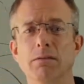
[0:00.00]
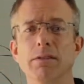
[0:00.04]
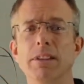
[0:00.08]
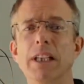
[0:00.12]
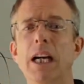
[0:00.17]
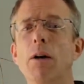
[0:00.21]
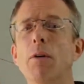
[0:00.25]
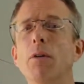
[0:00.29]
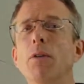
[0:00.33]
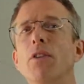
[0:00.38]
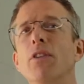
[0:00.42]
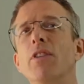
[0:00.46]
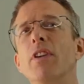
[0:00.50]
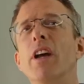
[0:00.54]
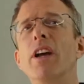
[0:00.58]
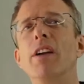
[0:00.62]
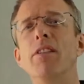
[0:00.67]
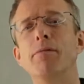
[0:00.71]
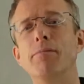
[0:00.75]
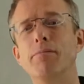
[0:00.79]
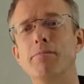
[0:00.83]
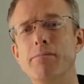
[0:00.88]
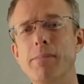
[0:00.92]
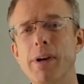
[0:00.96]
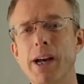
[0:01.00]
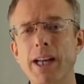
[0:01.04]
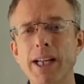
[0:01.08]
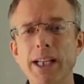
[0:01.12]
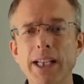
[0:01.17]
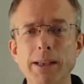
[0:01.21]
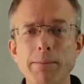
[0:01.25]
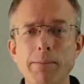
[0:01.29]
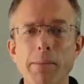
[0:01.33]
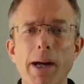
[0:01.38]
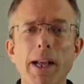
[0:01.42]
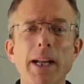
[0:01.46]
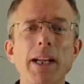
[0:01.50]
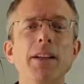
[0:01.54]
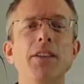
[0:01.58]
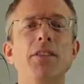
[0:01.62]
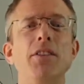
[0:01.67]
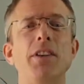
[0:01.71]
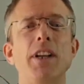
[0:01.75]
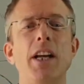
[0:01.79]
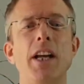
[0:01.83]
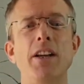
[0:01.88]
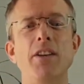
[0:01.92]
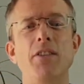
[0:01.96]
That would save many
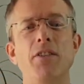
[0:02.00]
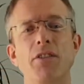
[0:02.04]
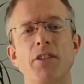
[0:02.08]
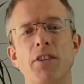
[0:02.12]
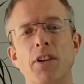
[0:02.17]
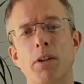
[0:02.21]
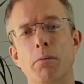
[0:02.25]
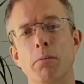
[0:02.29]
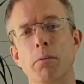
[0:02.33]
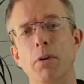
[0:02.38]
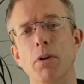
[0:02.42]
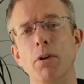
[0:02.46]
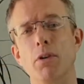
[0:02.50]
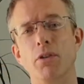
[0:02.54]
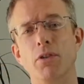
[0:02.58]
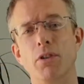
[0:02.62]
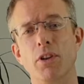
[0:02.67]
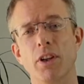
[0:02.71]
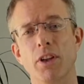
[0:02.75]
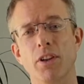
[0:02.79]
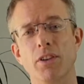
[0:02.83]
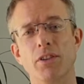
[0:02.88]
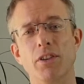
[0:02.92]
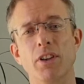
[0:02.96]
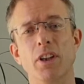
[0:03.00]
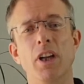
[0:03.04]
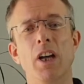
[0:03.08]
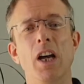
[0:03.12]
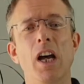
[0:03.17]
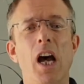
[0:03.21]
stages in the process.